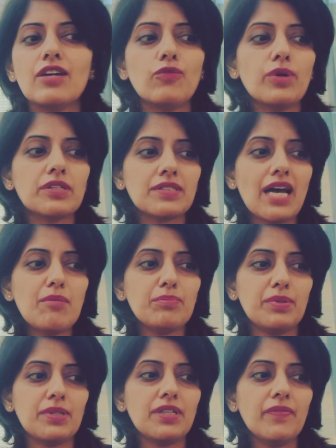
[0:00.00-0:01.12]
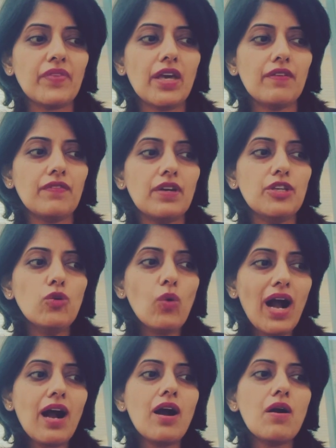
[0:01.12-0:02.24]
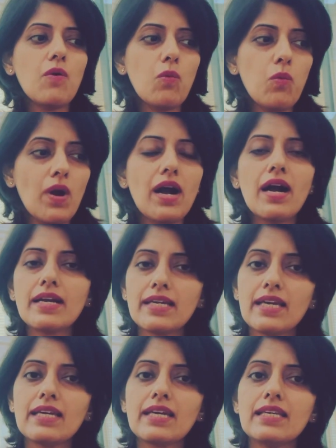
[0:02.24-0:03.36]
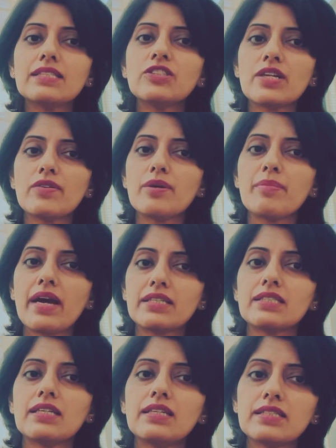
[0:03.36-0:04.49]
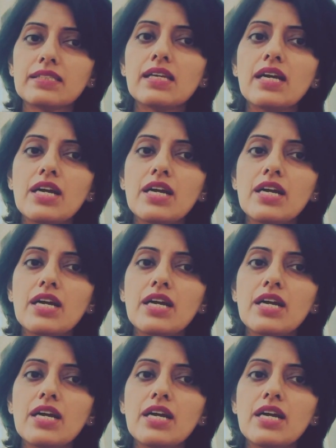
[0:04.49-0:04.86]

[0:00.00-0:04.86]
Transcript: For example, if you are working in a general practice,